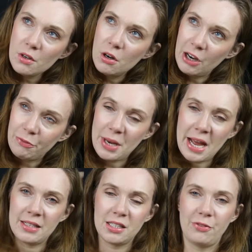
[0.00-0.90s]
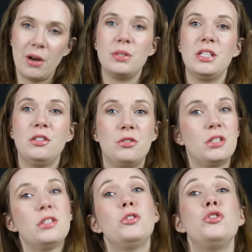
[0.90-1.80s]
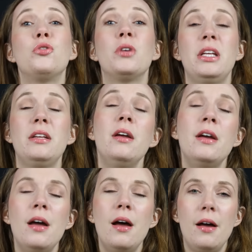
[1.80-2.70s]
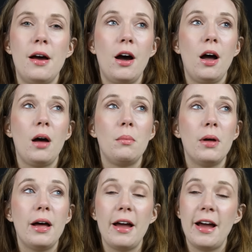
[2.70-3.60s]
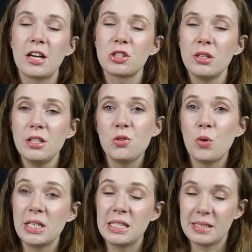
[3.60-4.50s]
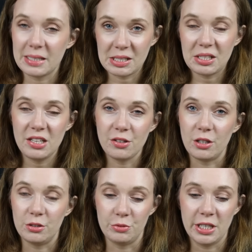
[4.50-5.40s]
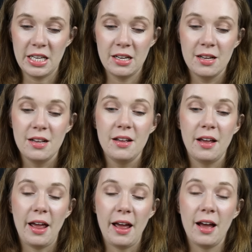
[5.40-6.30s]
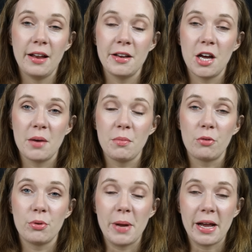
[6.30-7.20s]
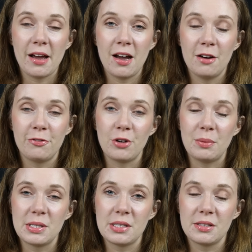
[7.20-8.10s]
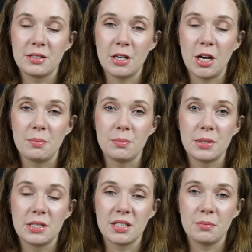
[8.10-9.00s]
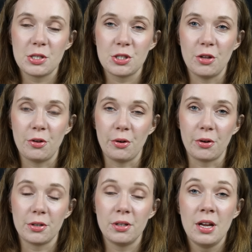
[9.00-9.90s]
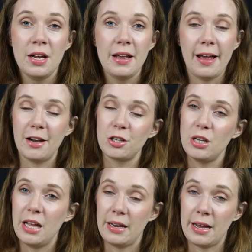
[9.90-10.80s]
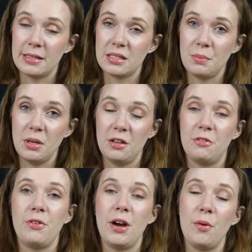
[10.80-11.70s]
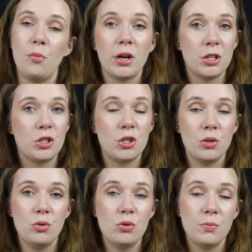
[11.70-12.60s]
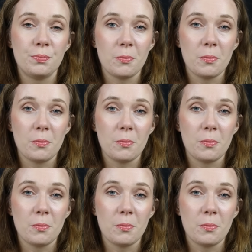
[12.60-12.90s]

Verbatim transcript: Uh, I've been asked if I was interested to join in um, actually 2016 already and um, Rebekah from um, Simple Southern Girl actually had asked me if I wanted to